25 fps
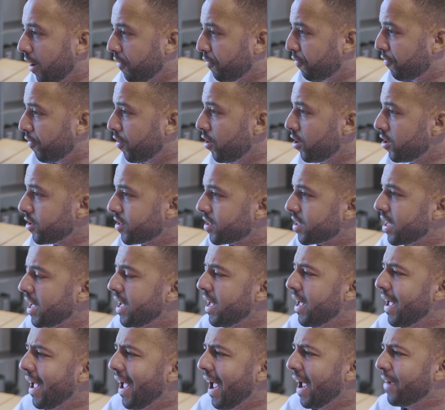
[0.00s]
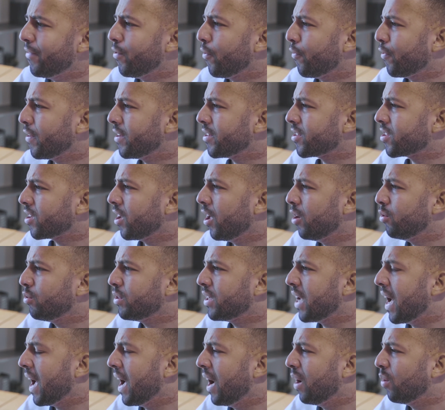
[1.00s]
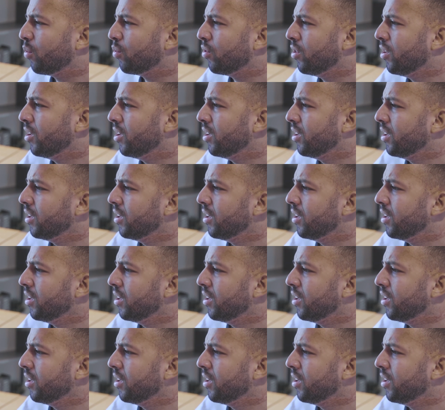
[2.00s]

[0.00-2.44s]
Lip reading: At first, everything slowed down.